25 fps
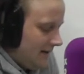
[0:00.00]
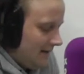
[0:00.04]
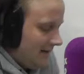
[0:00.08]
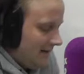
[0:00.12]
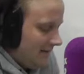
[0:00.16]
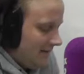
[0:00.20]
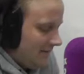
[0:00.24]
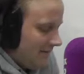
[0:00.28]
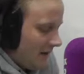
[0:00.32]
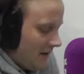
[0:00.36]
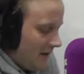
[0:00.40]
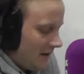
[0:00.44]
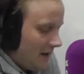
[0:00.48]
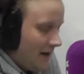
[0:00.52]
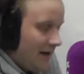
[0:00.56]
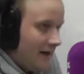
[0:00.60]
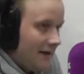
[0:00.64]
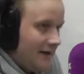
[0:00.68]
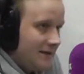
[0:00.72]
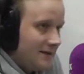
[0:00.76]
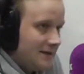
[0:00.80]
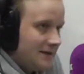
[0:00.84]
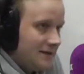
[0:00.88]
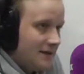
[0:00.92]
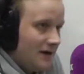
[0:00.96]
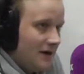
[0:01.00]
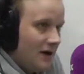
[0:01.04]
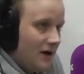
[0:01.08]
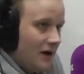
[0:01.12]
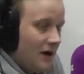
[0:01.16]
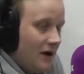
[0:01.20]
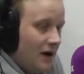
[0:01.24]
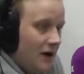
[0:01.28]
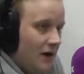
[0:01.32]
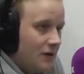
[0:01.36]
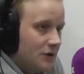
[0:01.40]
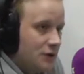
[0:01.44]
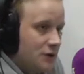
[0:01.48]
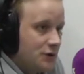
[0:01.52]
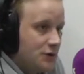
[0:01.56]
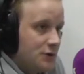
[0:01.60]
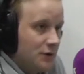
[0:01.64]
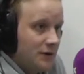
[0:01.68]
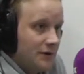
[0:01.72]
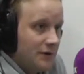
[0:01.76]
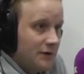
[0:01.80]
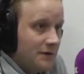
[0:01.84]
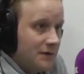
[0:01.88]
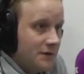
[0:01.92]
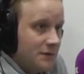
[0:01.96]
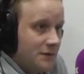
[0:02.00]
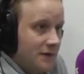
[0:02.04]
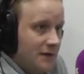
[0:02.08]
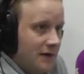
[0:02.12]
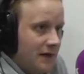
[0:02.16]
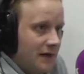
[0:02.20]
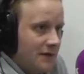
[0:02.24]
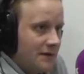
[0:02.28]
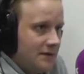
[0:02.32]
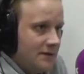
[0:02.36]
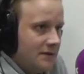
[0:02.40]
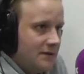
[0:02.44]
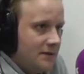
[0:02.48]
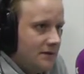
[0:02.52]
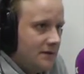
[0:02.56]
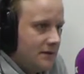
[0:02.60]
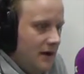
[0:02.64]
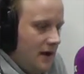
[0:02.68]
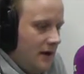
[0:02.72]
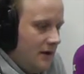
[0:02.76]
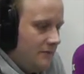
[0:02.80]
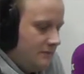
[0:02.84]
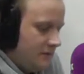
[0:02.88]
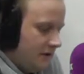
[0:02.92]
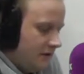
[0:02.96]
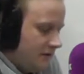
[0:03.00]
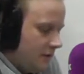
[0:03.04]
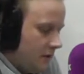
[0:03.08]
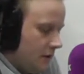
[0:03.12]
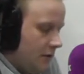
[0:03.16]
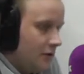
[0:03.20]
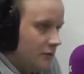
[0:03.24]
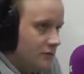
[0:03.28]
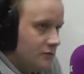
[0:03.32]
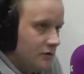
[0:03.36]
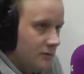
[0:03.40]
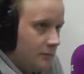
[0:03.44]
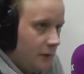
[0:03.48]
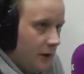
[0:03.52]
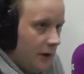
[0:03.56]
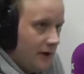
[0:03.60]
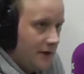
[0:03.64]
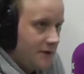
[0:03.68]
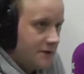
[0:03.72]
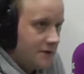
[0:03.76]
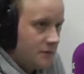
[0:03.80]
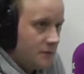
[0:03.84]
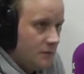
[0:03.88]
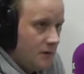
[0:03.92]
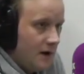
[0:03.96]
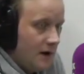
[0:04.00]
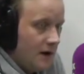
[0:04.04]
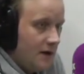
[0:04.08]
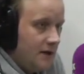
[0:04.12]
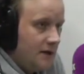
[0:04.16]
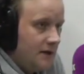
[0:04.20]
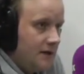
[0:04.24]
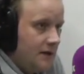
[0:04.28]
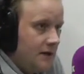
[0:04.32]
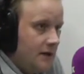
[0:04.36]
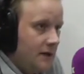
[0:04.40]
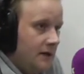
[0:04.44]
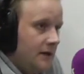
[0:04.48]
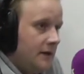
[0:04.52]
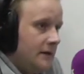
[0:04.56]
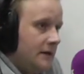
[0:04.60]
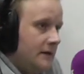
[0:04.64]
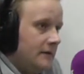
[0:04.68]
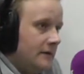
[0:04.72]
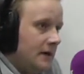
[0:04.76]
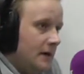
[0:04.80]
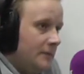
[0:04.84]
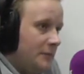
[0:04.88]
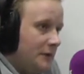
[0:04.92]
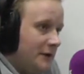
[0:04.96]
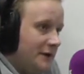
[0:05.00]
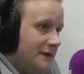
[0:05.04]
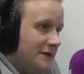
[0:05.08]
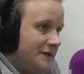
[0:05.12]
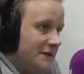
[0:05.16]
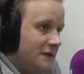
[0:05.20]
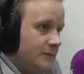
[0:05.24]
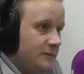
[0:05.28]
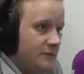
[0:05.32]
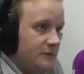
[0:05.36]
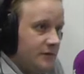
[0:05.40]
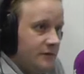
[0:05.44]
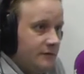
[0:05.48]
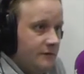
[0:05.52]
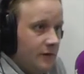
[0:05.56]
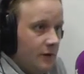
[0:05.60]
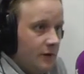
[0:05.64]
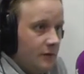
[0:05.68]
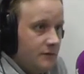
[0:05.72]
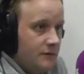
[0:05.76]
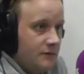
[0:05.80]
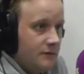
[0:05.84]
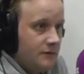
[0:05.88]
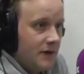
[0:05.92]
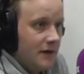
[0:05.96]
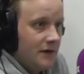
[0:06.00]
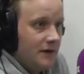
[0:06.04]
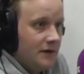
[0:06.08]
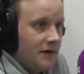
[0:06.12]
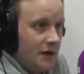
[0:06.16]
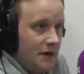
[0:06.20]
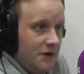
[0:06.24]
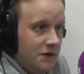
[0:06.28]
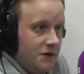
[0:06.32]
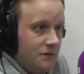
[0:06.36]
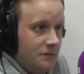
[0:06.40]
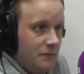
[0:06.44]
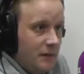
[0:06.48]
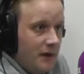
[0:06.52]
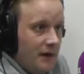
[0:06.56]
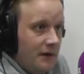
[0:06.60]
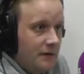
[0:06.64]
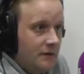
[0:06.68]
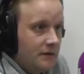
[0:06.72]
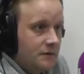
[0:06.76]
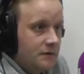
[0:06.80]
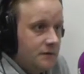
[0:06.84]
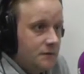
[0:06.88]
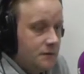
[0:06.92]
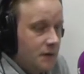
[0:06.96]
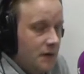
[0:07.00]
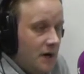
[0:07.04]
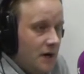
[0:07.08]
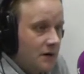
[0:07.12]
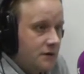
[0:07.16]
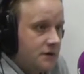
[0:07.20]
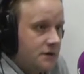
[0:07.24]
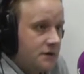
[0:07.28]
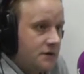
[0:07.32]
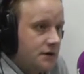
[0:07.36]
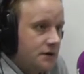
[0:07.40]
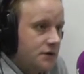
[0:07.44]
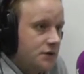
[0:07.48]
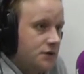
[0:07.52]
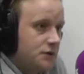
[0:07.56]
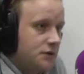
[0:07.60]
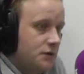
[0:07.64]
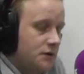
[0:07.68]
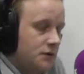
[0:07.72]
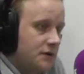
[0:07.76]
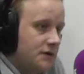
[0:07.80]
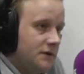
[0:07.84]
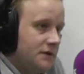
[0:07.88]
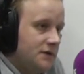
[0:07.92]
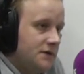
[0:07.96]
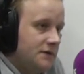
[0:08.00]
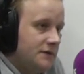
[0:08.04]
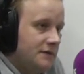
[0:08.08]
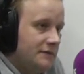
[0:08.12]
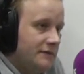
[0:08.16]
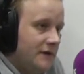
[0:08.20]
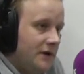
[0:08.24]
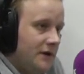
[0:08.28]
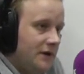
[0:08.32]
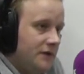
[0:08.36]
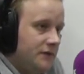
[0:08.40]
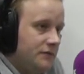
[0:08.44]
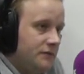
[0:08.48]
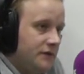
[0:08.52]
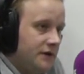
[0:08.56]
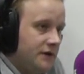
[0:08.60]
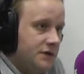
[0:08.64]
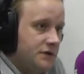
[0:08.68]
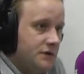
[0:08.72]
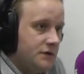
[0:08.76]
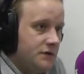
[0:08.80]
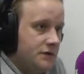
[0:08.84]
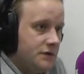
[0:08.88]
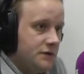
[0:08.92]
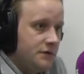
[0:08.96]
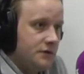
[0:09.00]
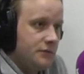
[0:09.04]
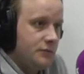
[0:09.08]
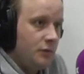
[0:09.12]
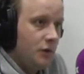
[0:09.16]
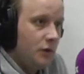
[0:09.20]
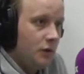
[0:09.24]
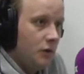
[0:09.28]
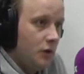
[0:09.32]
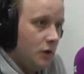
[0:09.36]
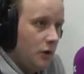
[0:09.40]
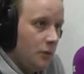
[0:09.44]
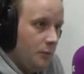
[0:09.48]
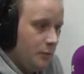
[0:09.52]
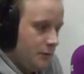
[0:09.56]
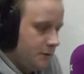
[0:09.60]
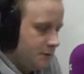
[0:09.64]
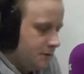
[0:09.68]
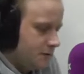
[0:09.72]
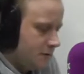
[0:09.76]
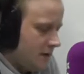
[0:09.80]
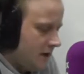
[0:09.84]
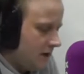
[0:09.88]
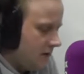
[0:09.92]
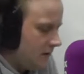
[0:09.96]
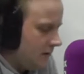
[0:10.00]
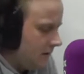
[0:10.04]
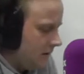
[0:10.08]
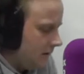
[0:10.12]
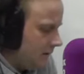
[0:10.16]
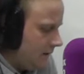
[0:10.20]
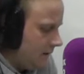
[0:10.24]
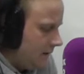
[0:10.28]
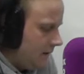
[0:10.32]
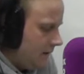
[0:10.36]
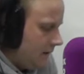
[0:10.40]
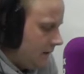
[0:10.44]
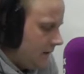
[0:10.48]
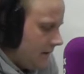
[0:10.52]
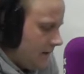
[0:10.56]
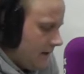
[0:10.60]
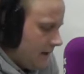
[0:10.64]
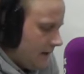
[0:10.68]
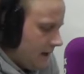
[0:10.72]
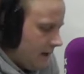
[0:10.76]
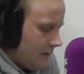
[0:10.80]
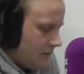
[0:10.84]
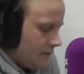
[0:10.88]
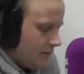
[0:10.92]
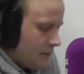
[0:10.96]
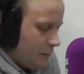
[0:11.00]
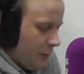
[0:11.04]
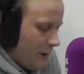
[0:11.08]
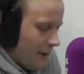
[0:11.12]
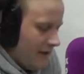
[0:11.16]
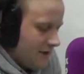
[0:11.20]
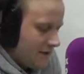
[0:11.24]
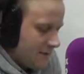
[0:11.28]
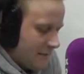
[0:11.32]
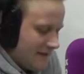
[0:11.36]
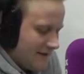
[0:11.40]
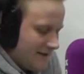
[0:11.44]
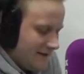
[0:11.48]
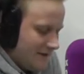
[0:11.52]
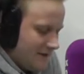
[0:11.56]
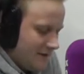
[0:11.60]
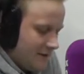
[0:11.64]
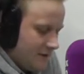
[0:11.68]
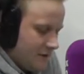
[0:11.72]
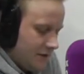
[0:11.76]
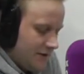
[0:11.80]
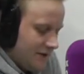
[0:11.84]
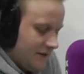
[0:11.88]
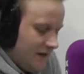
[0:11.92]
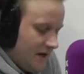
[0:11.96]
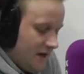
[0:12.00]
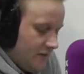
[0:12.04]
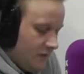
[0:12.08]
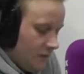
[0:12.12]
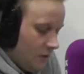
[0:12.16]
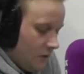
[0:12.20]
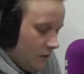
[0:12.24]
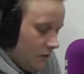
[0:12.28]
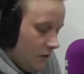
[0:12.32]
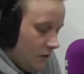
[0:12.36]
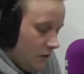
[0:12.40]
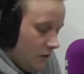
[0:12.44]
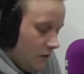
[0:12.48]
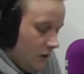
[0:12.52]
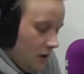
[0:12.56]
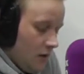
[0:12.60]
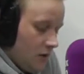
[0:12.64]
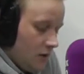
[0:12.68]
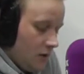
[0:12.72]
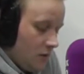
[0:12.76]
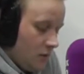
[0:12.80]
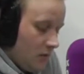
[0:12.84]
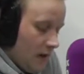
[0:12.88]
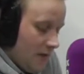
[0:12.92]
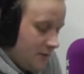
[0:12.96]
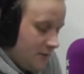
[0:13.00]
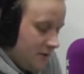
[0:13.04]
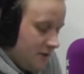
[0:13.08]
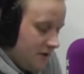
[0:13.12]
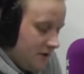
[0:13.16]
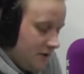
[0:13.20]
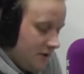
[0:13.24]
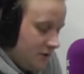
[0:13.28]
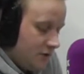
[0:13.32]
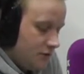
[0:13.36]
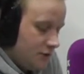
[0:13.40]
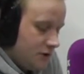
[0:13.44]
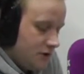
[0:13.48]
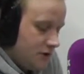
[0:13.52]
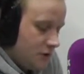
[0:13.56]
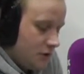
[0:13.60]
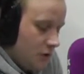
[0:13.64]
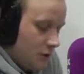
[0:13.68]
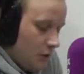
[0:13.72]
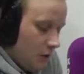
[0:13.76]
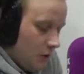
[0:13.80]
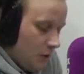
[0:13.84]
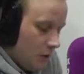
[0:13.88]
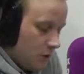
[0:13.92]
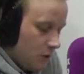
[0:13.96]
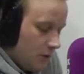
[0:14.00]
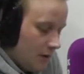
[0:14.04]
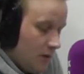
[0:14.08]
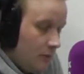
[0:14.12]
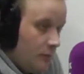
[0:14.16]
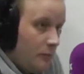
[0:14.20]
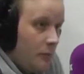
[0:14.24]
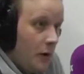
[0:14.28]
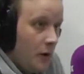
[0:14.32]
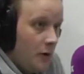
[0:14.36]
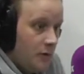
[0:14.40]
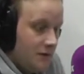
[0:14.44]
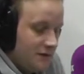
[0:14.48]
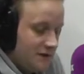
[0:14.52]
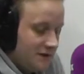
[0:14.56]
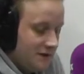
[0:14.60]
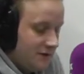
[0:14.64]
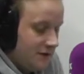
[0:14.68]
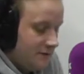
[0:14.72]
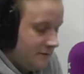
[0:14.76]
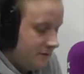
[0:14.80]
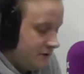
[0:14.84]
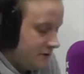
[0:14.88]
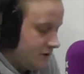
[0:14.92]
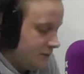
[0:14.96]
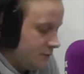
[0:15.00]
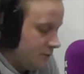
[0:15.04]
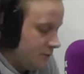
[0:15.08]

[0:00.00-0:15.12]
Valkyries are struggling this weekend. Um, they've got a number of players away. Their B team are involved in the relegation battle as well, so they're struggling to find the resources to pull up as well. Um, the players missing, you've got Dave Hall, Ollie Webster, Chris Caldwell, both Stevenson